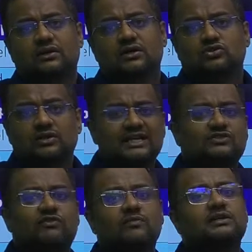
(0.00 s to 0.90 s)
So less
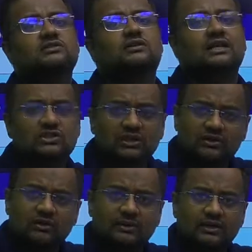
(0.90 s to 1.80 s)
void means less
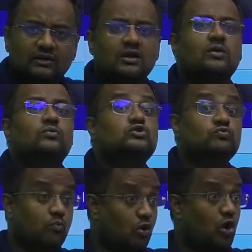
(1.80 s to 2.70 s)
liquid limit.
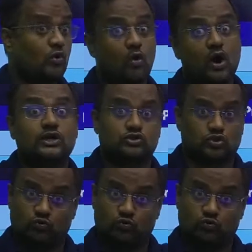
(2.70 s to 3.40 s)
More voids,